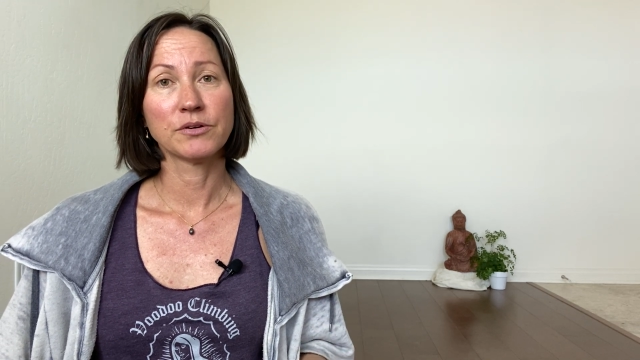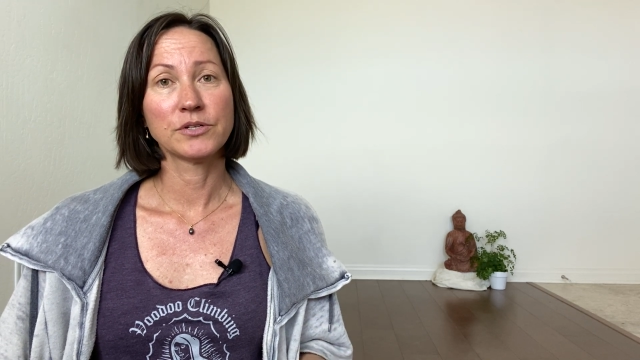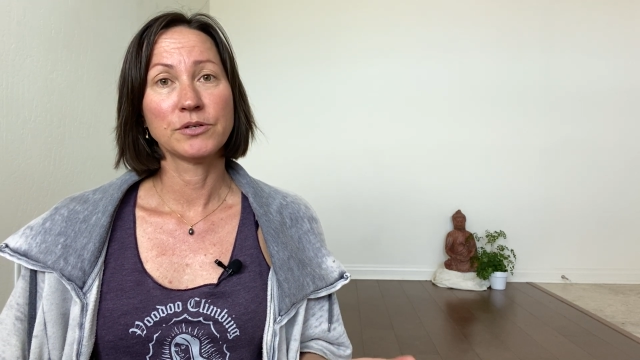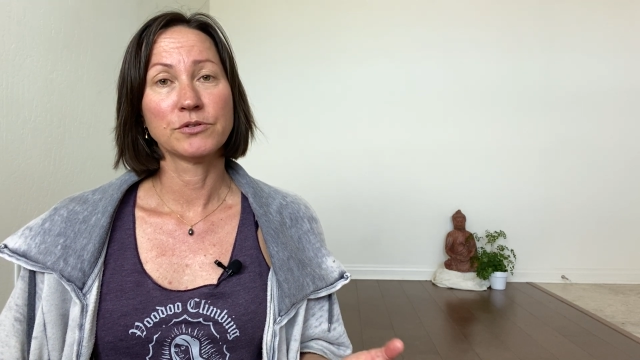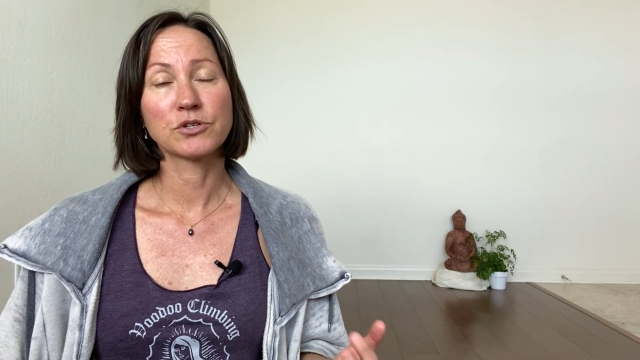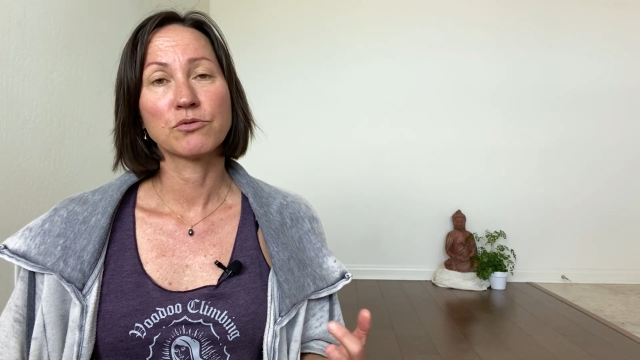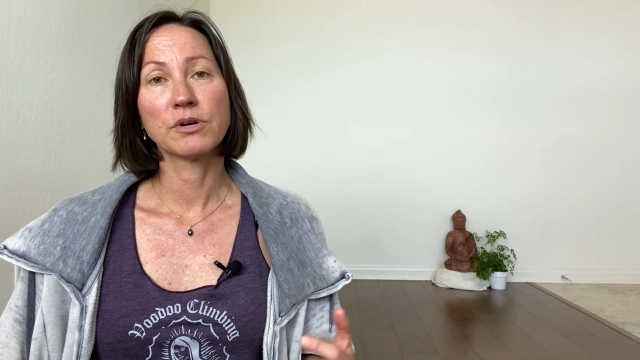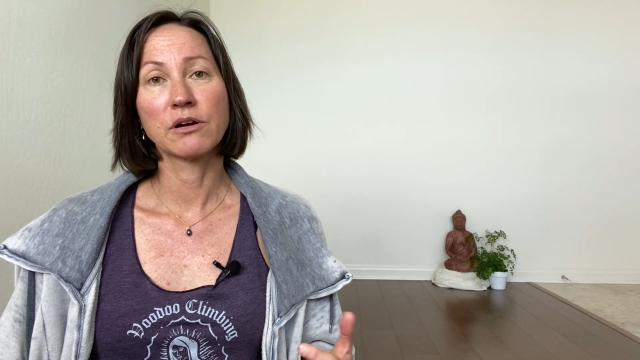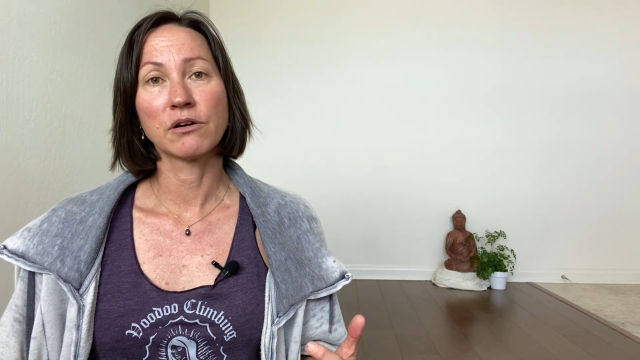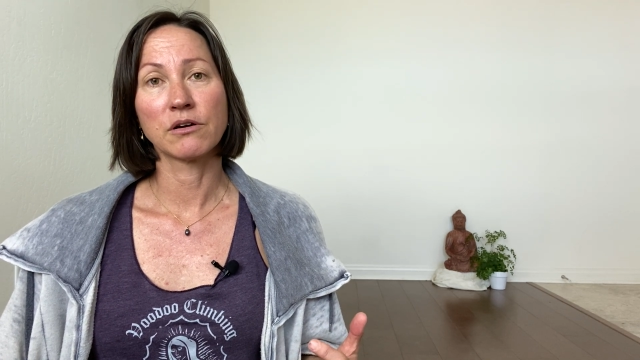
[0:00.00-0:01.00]
to
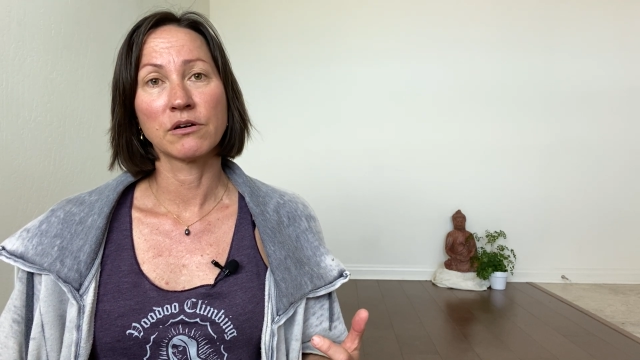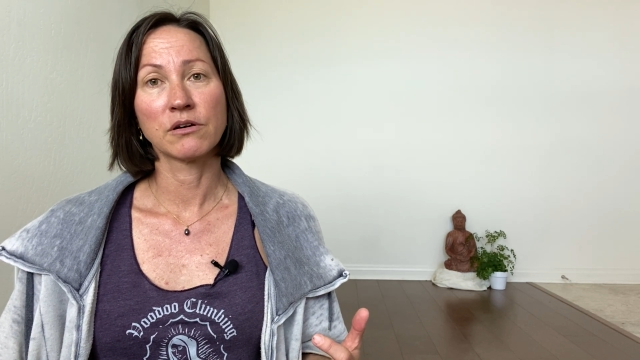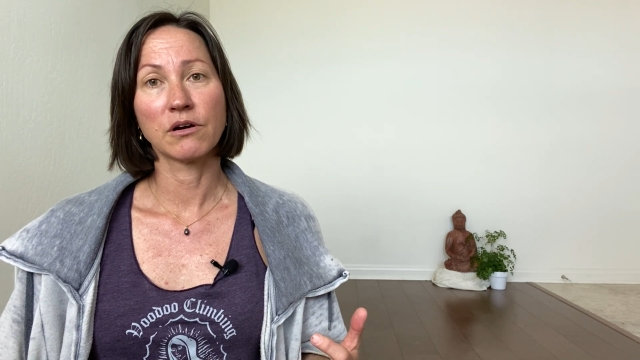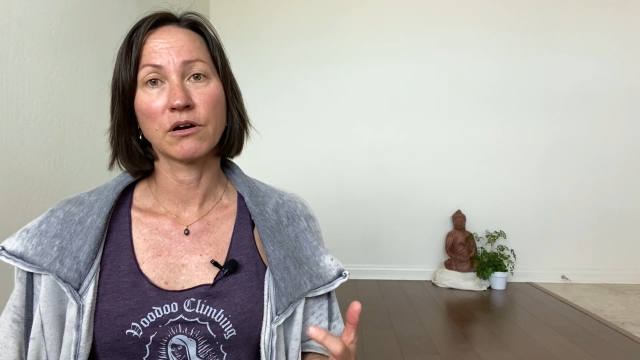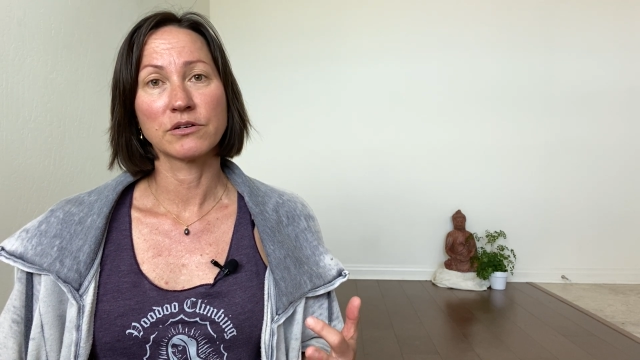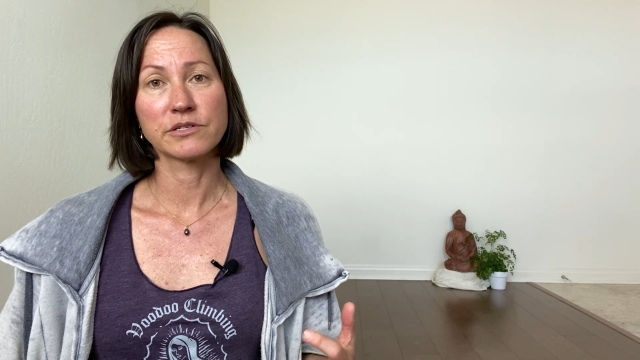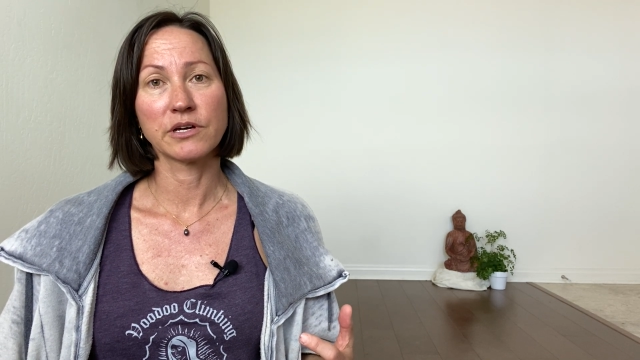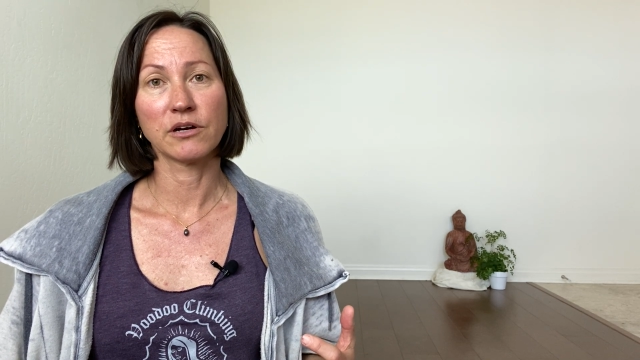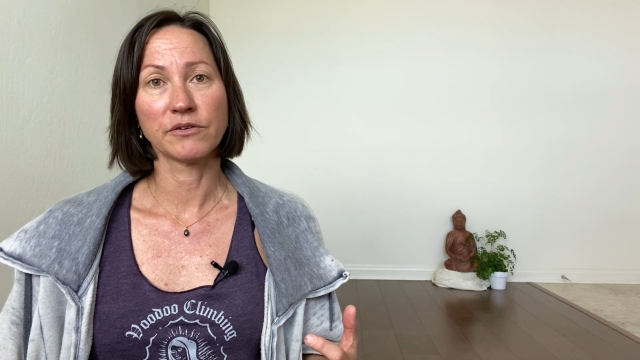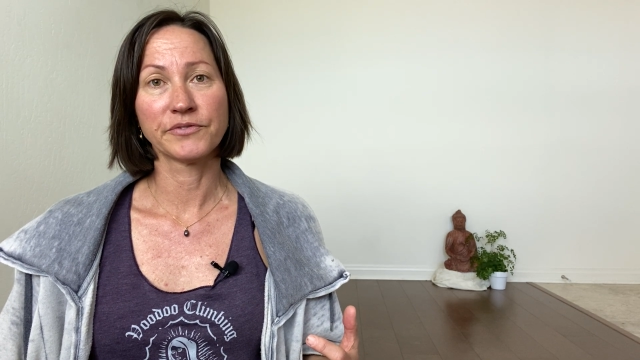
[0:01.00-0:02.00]
trigger
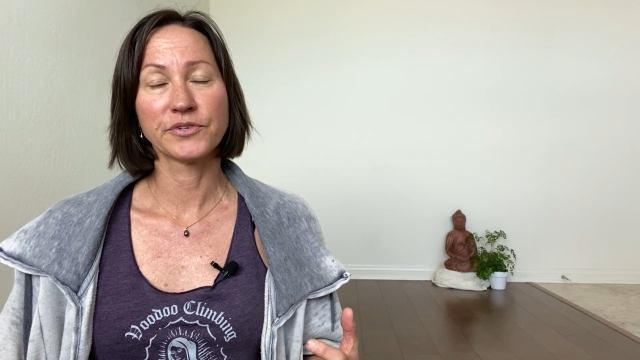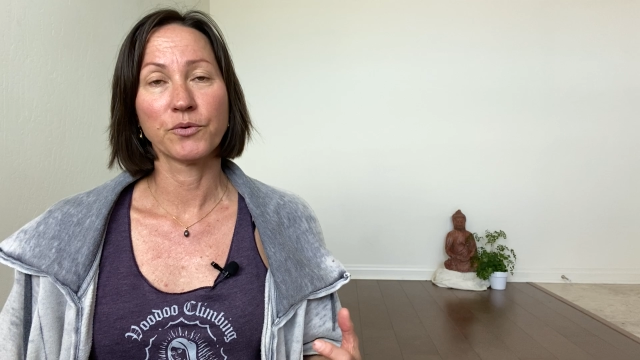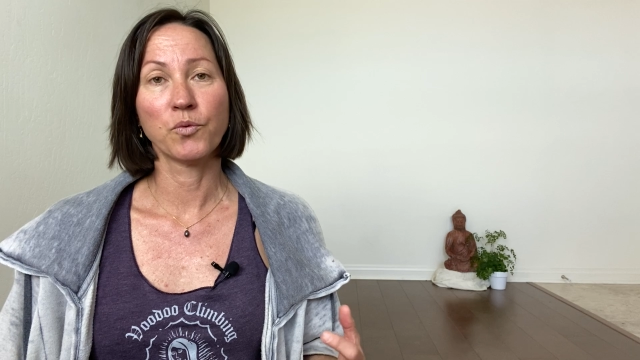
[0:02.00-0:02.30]
ourselves